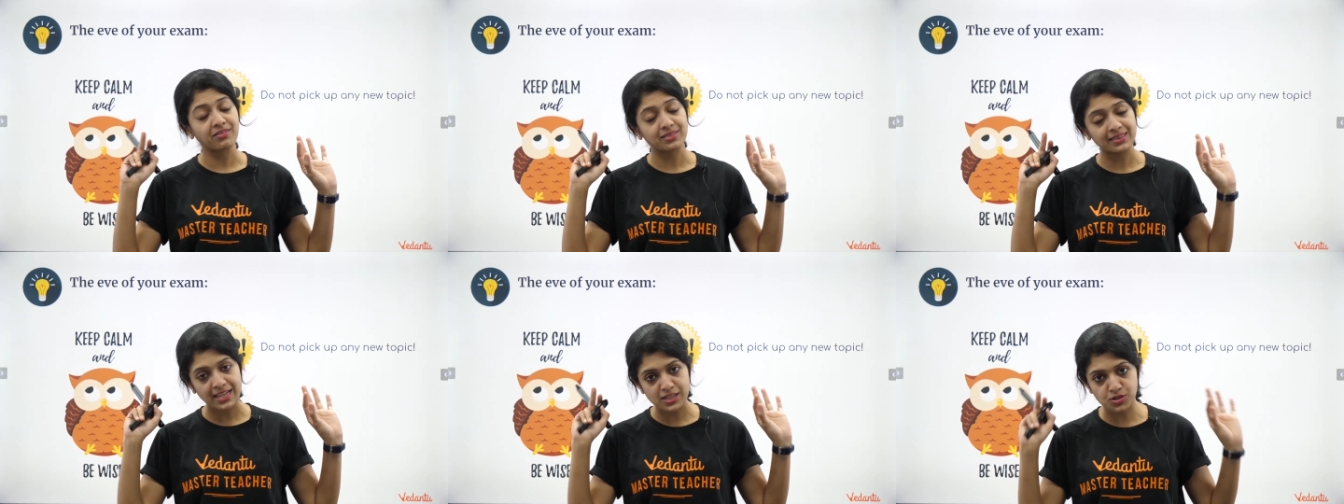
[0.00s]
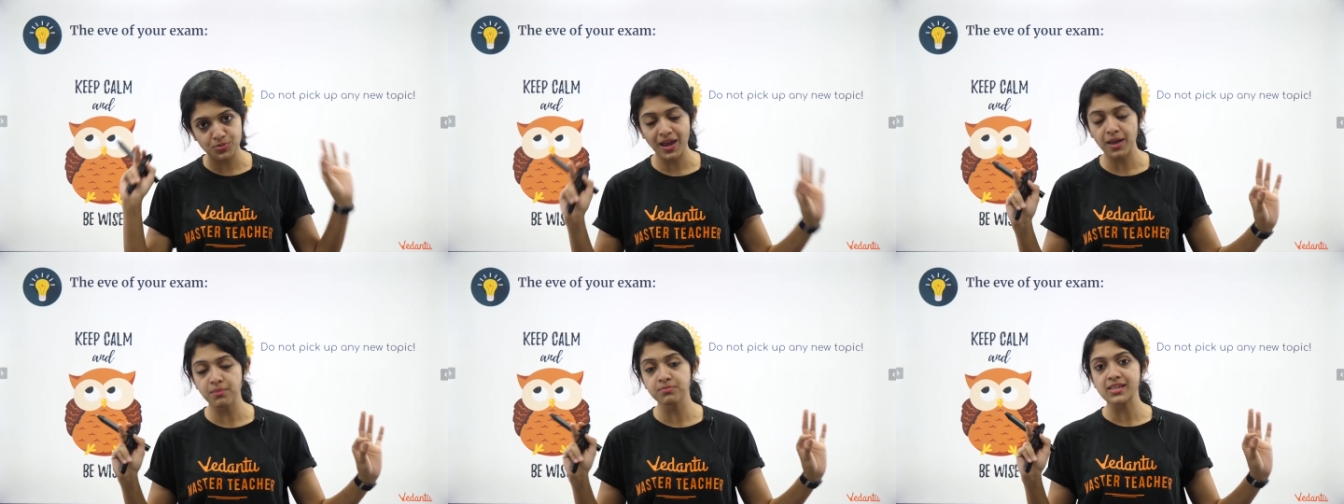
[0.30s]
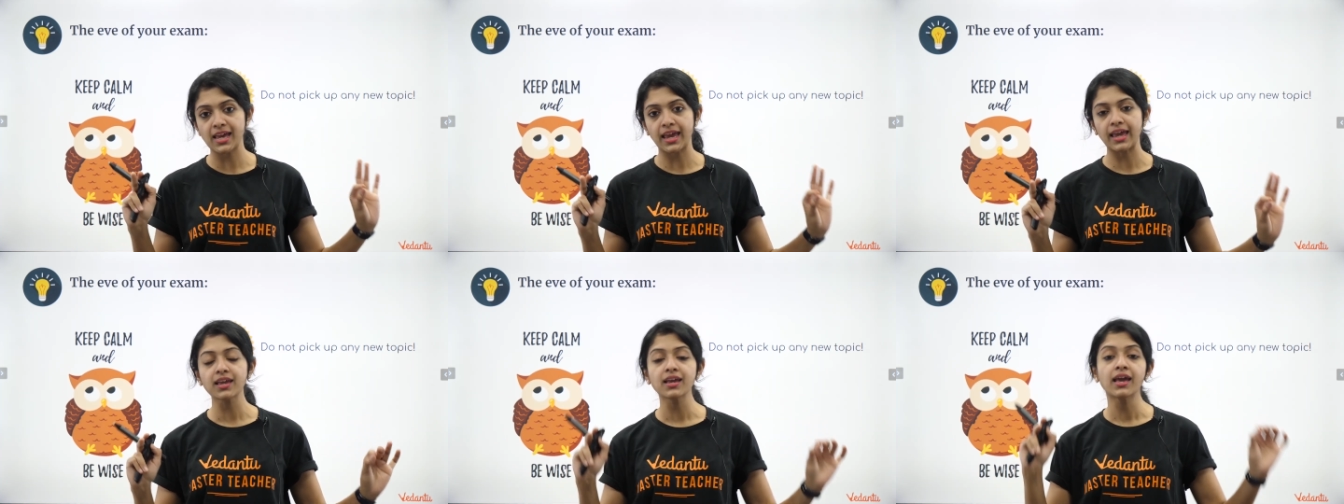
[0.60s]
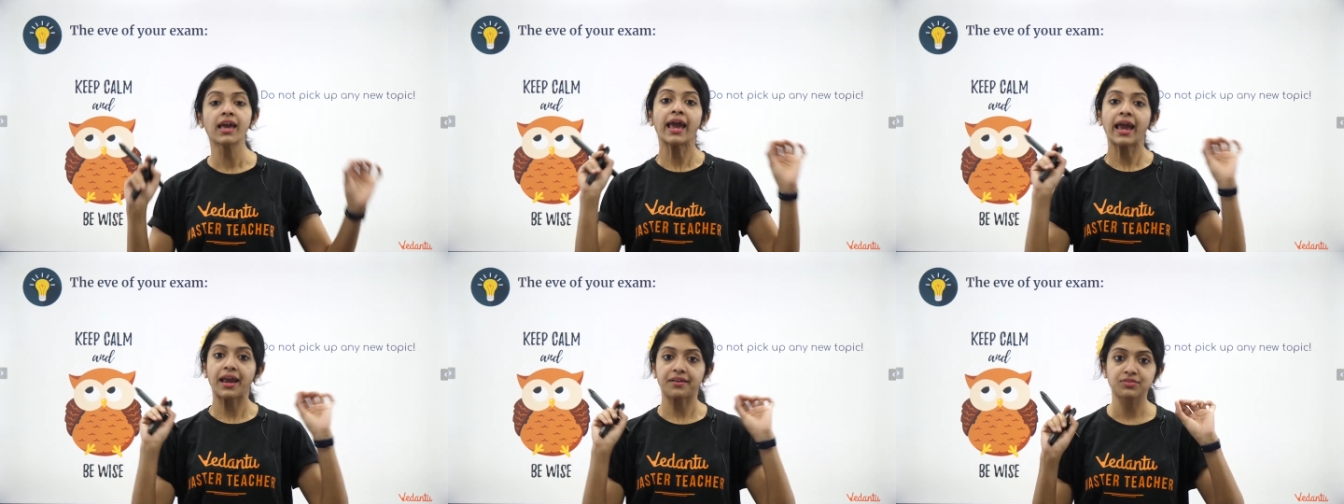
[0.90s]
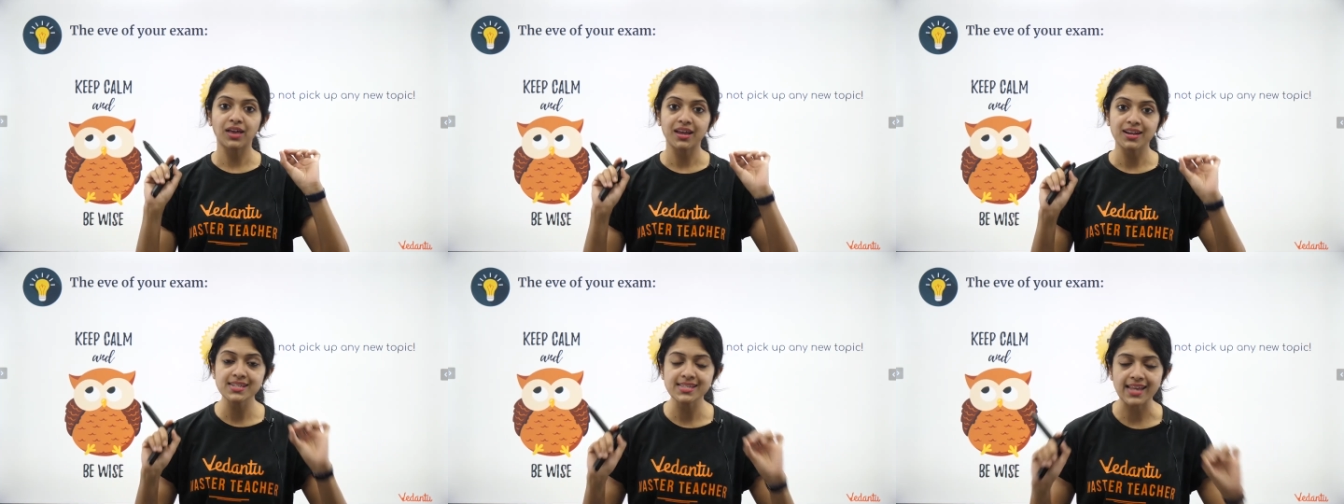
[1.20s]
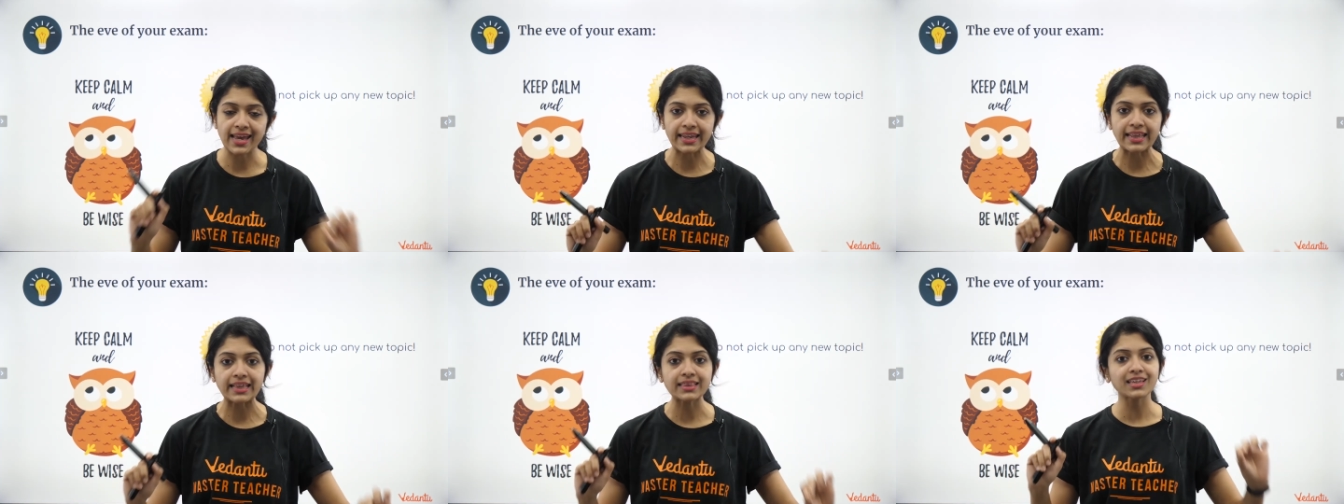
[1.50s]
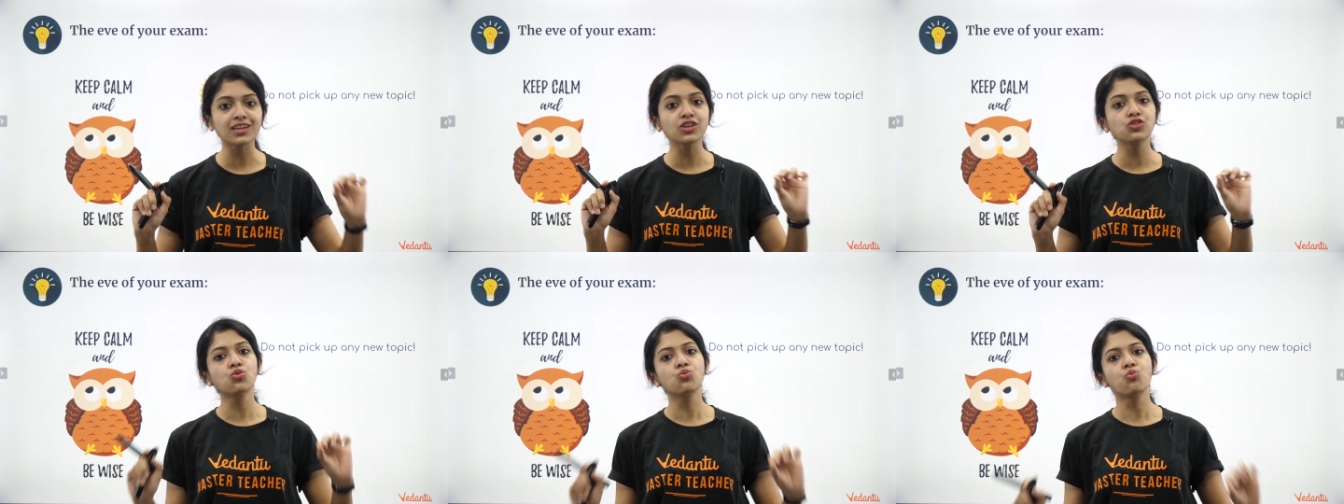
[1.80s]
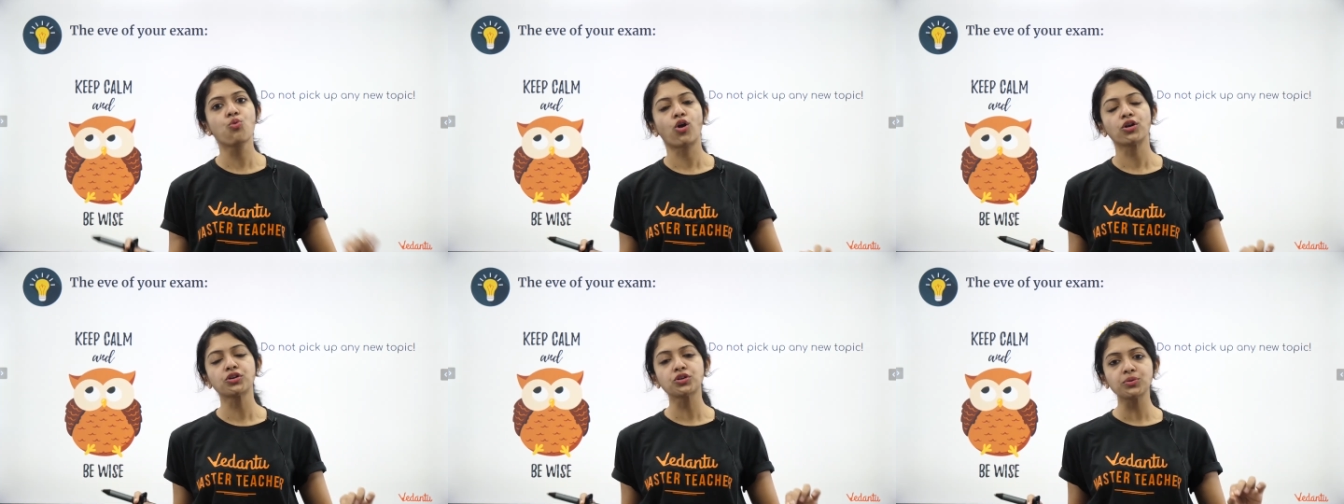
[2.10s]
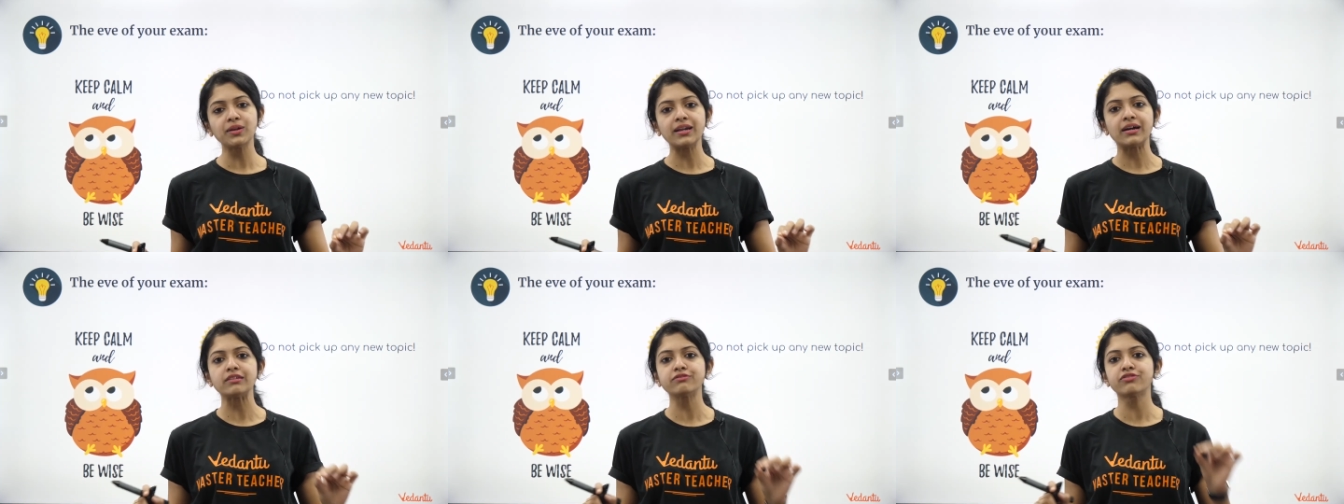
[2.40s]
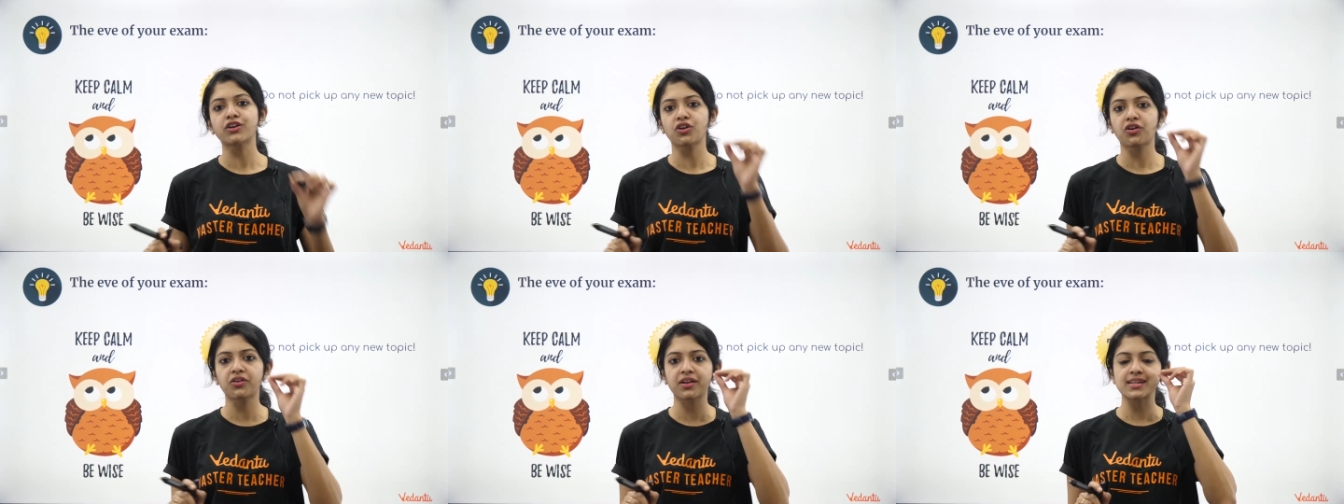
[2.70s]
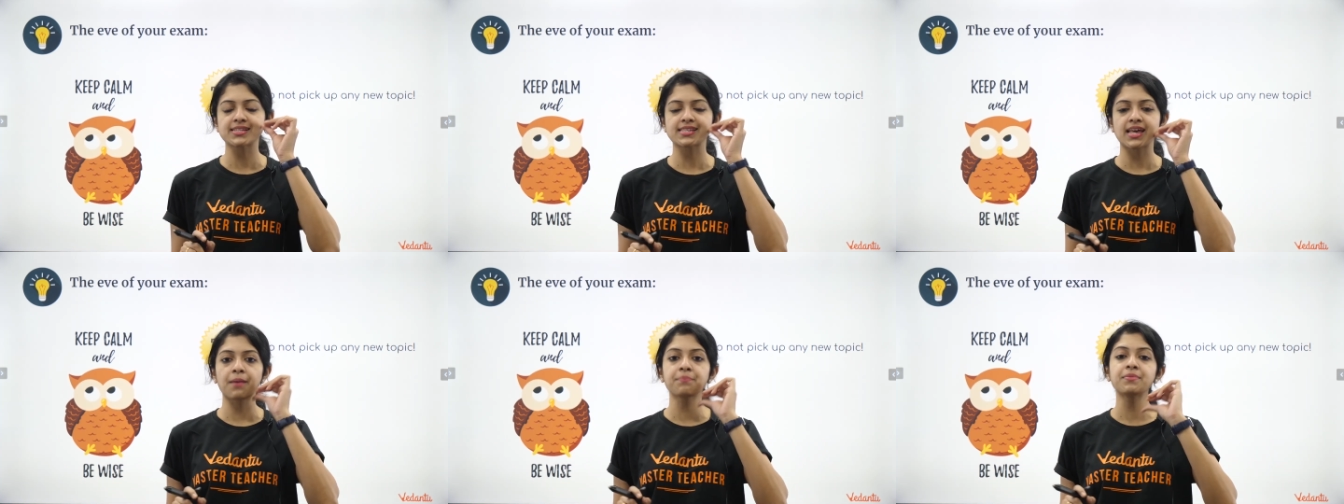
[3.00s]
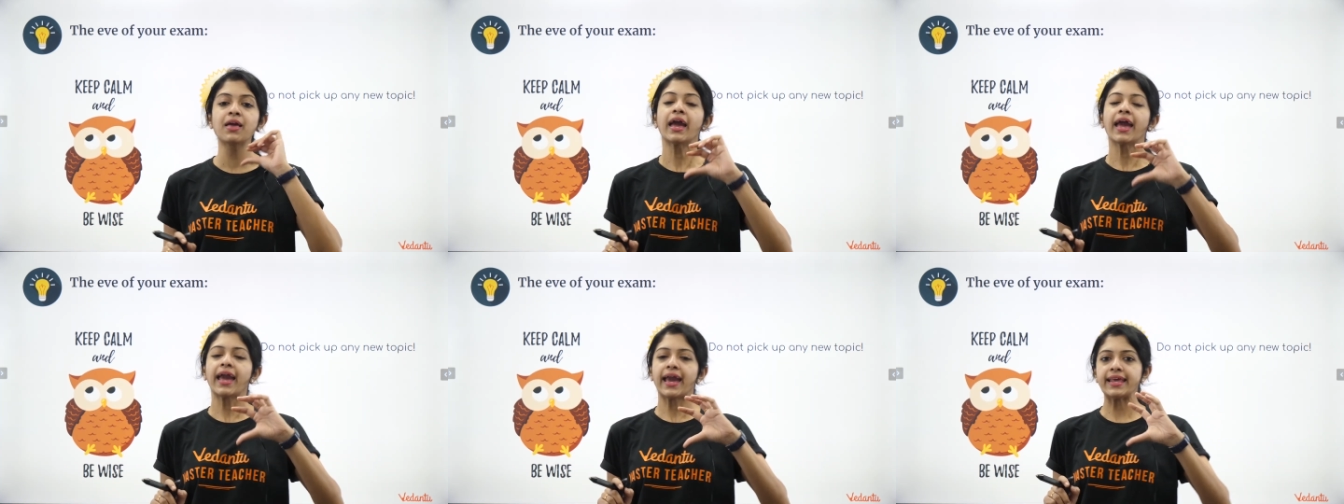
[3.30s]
That's why I'm saying, if there is anything you want to learn for your exam,